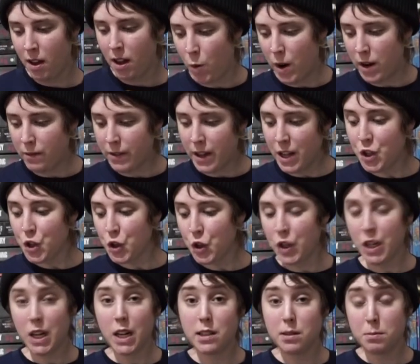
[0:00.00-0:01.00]
When
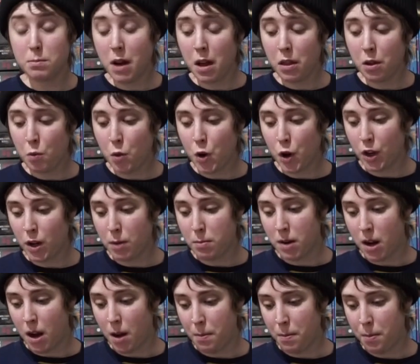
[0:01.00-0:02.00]
eventually his mother woke him
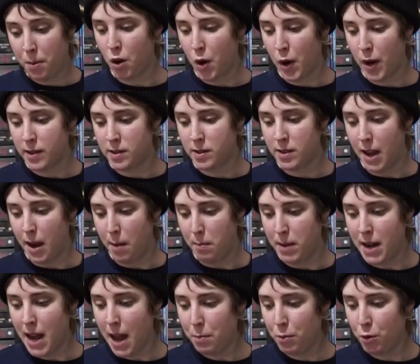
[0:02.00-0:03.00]
up, goddess
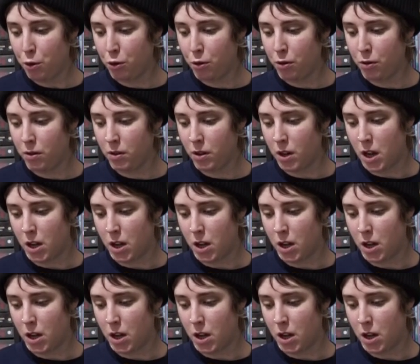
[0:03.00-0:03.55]
named Nammu,